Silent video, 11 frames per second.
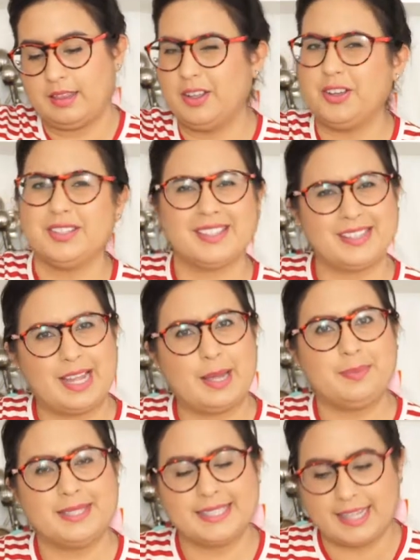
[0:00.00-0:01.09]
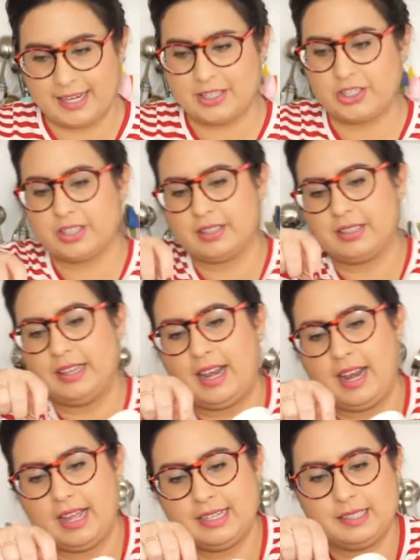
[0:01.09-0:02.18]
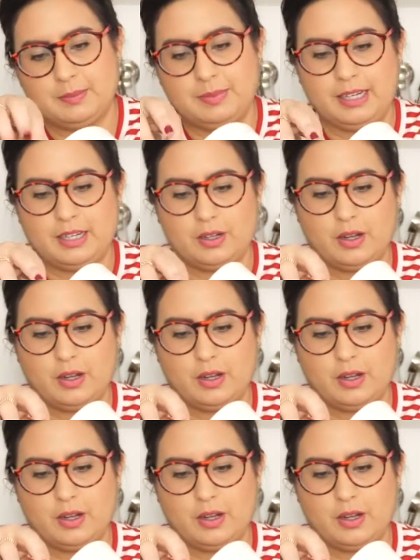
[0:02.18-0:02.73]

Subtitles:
Not step, stage. The last bit